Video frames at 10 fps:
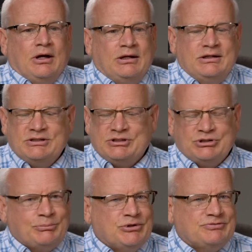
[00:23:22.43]
And he doesn't
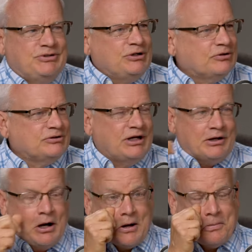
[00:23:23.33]
jump in his vehicle and take
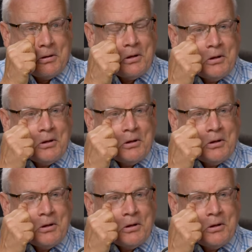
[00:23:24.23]
off.